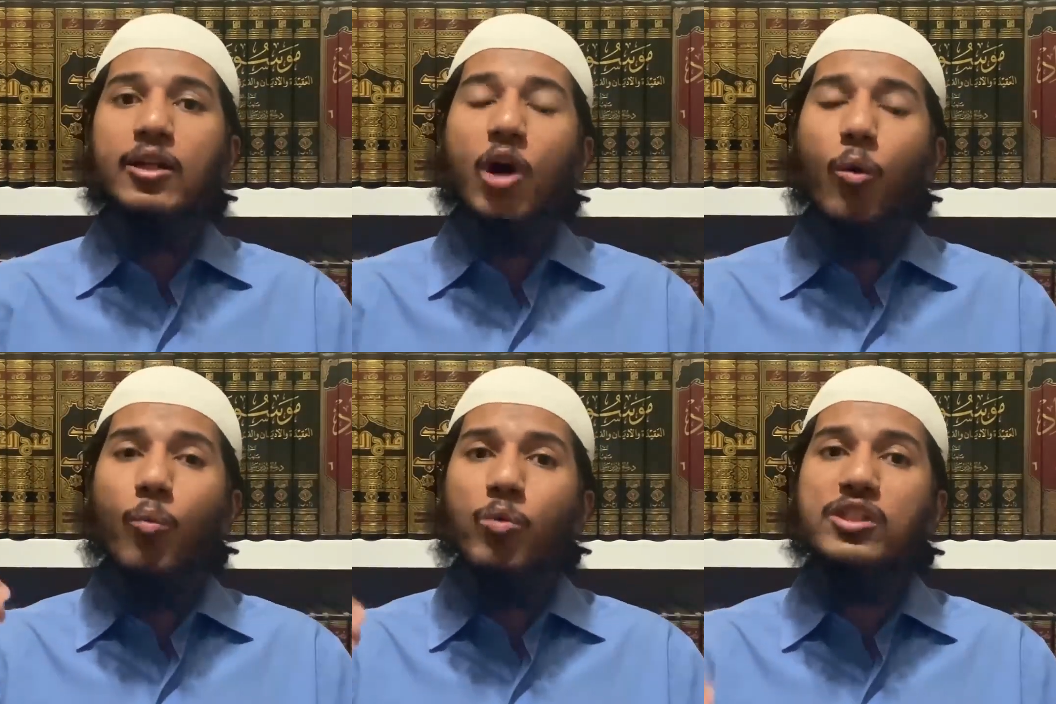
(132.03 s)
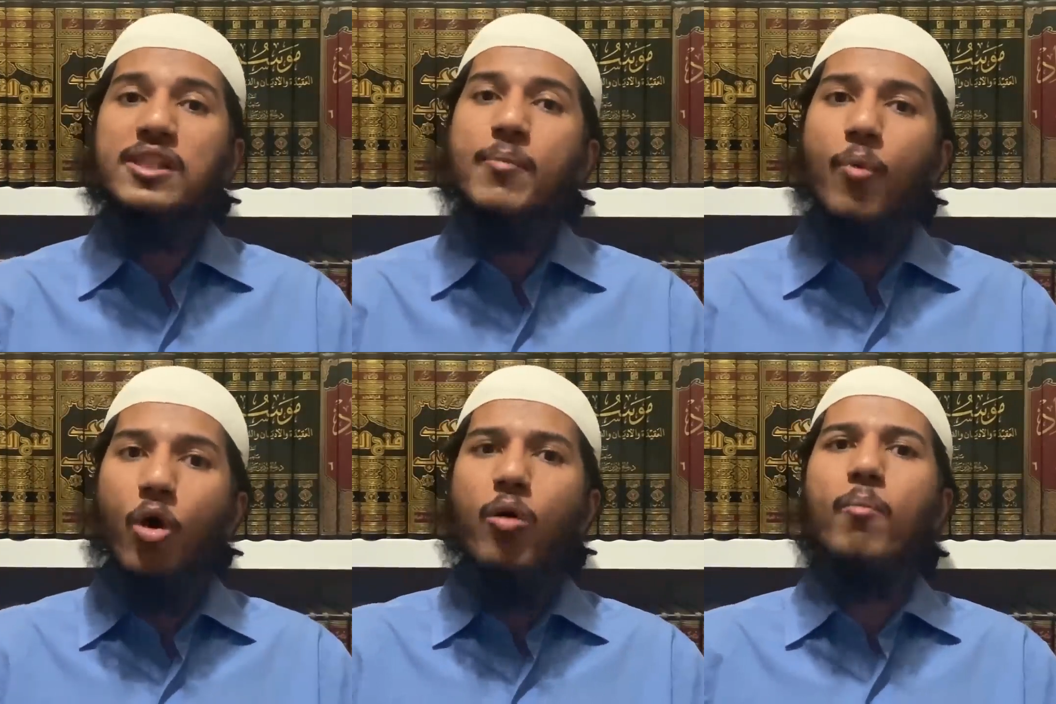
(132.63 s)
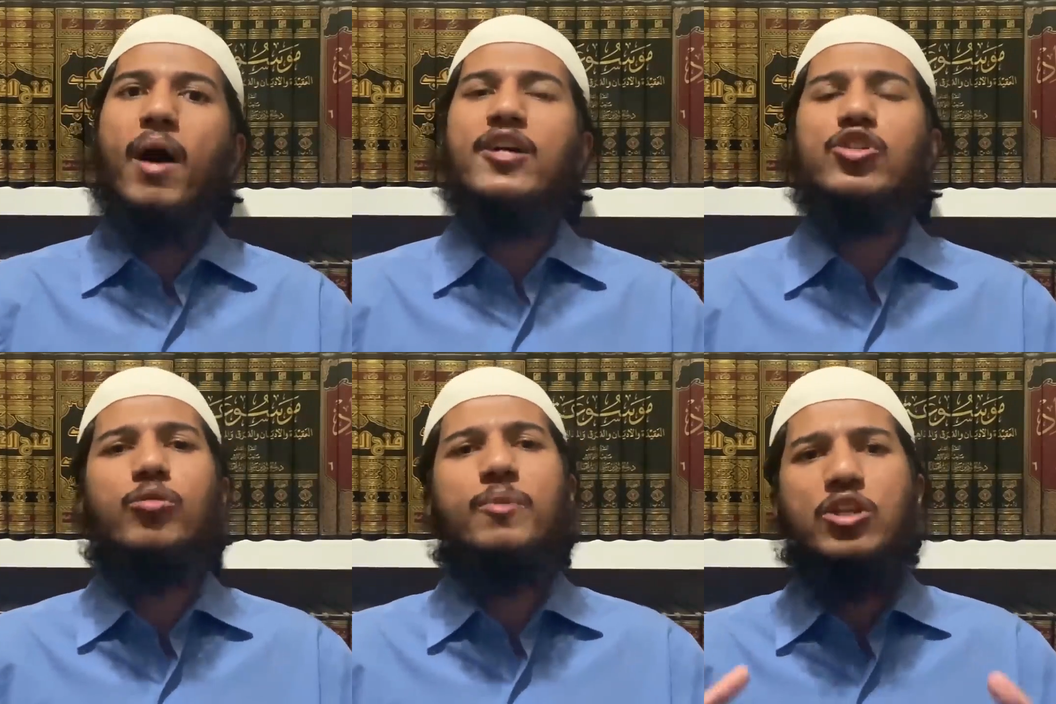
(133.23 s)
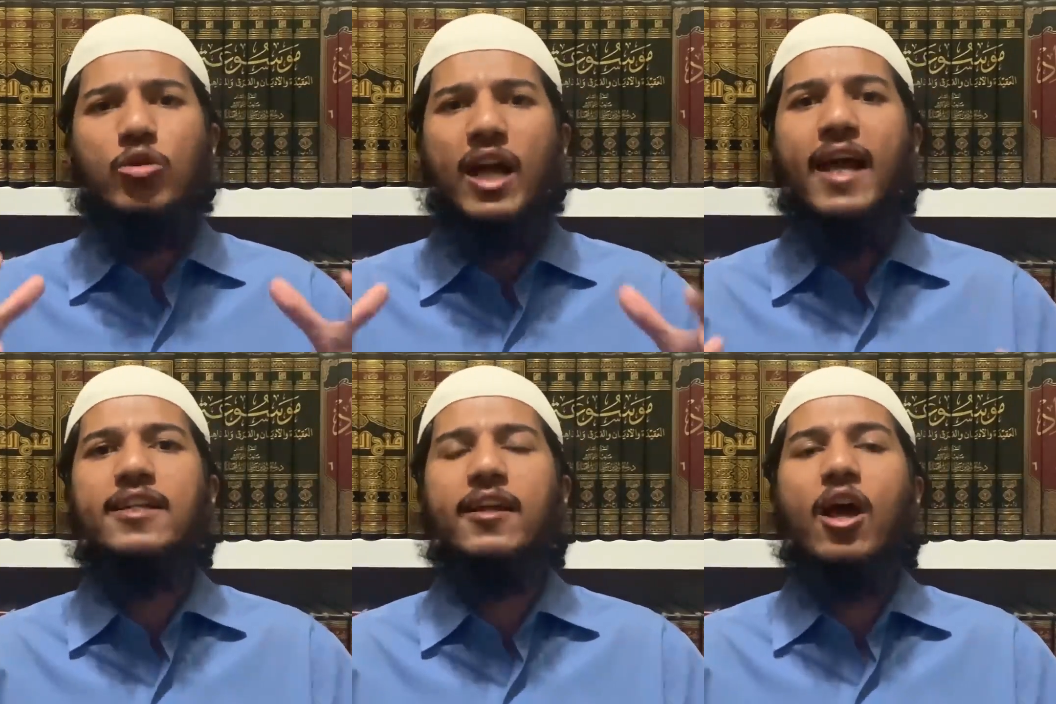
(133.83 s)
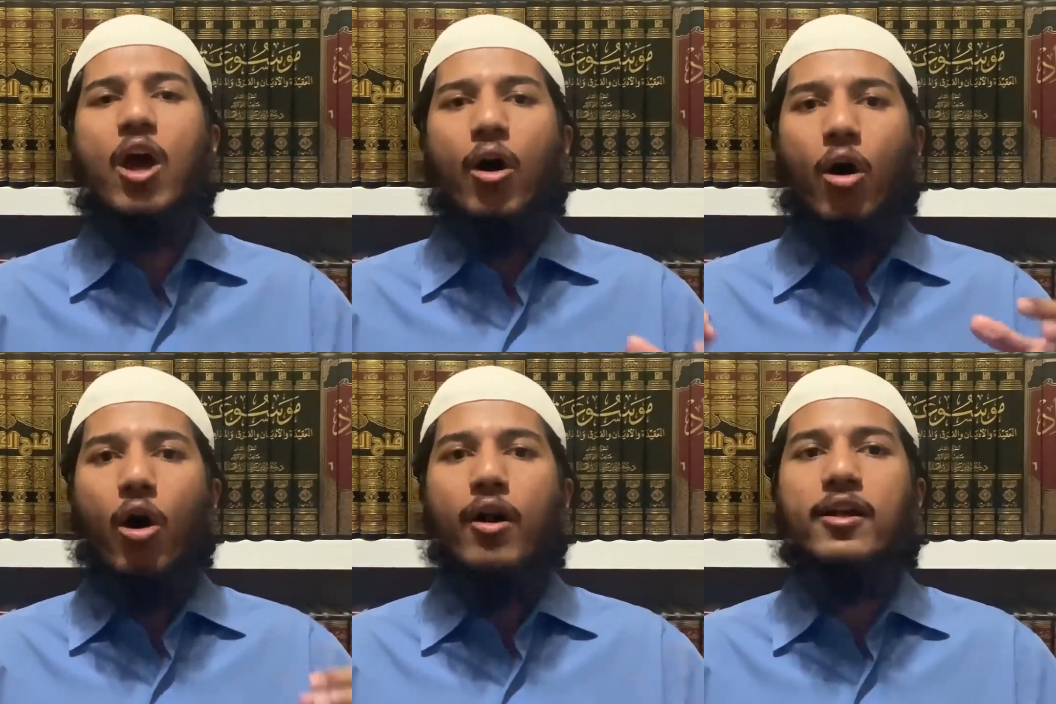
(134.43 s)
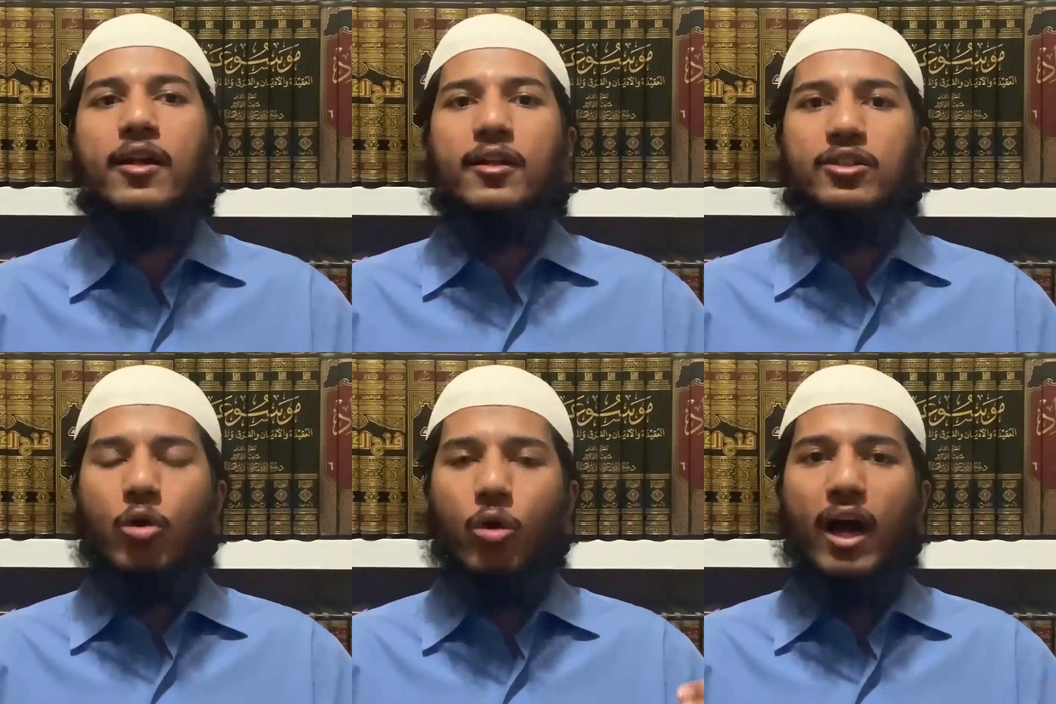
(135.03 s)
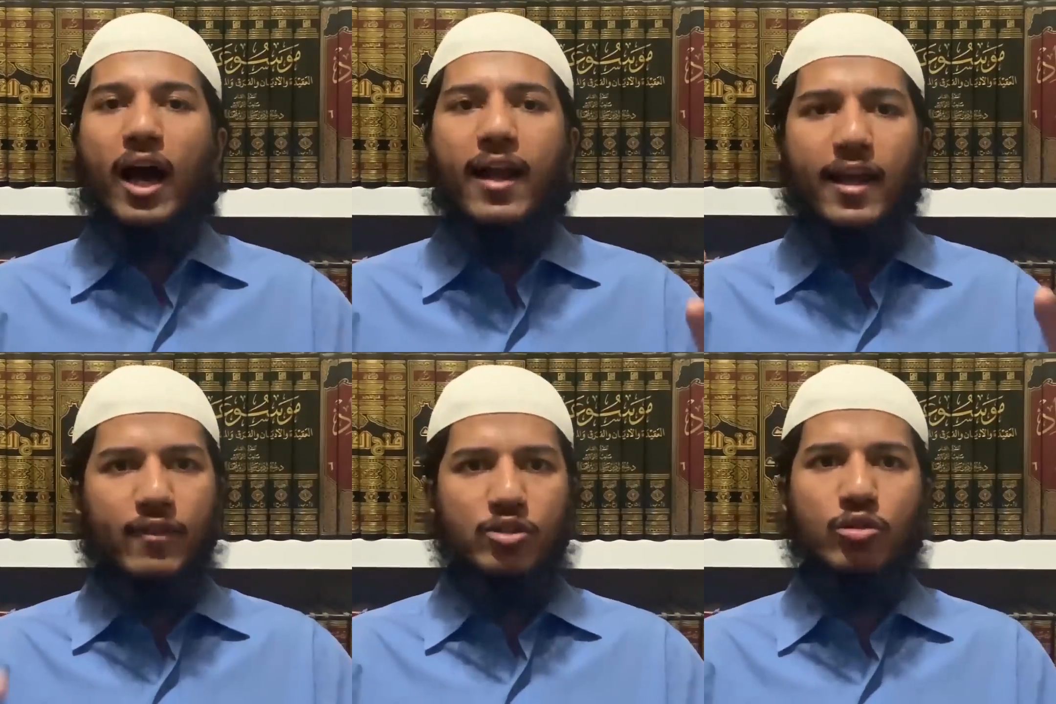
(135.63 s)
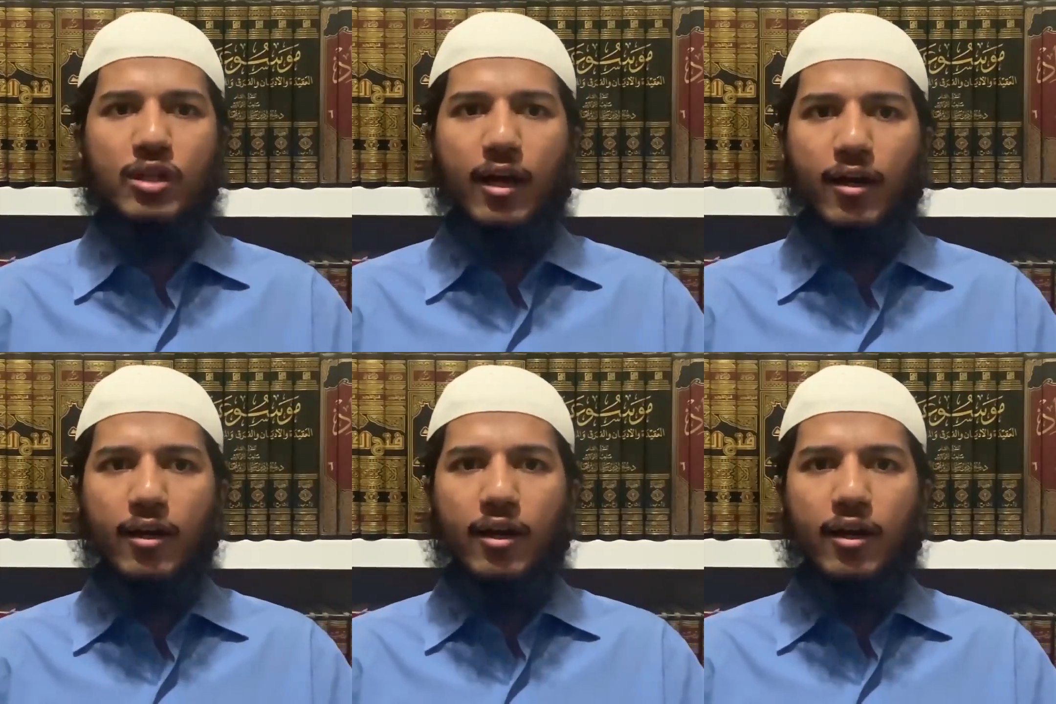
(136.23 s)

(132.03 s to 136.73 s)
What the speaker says: The Muslim Ummah should be united on the Quran and the Sunnah.